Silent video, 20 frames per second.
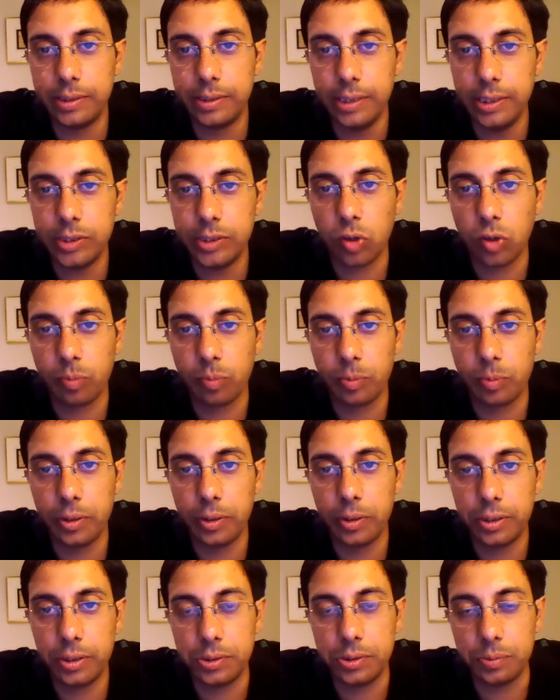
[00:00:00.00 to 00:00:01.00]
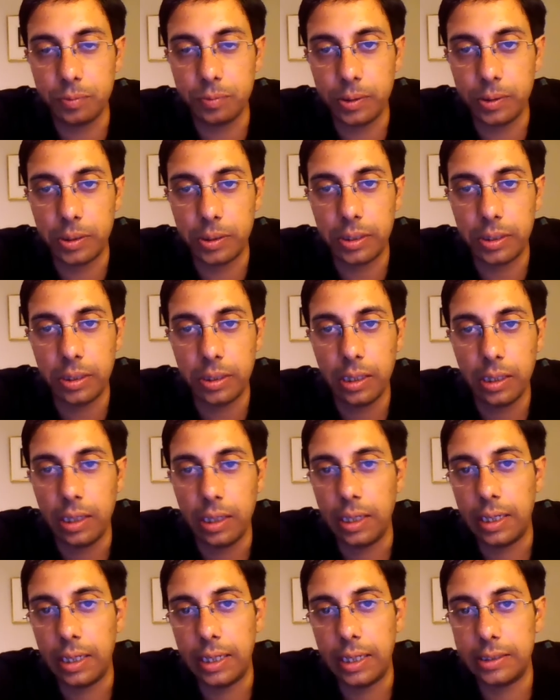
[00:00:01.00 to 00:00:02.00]
these operators work
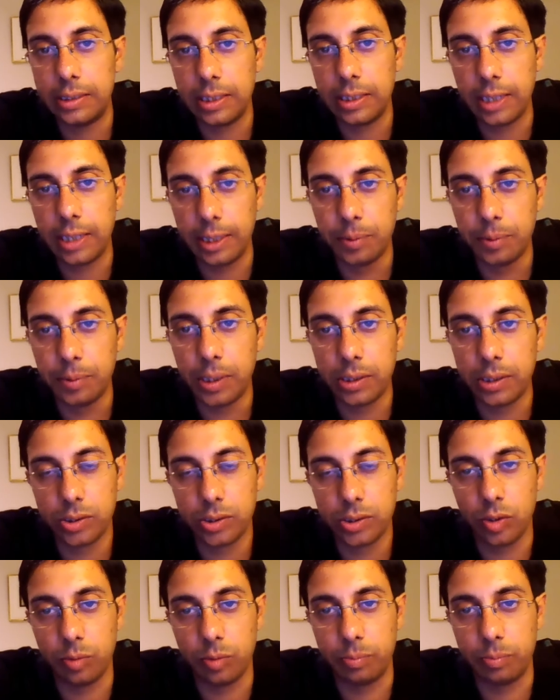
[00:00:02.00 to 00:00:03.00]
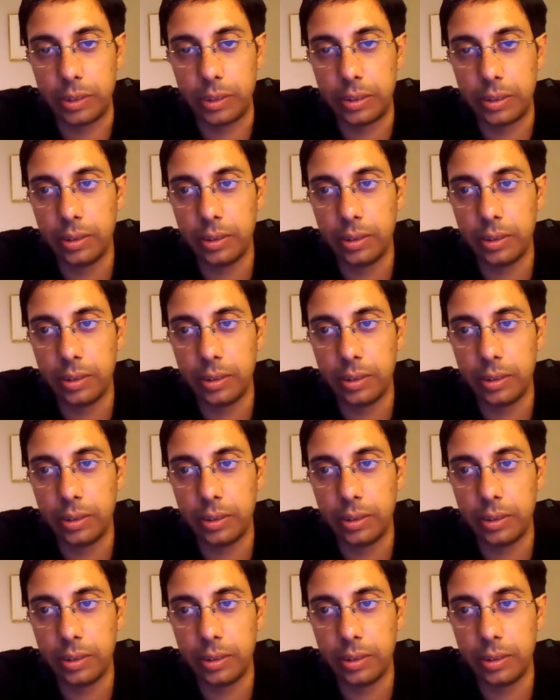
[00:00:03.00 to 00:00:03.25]
is an advanced topic,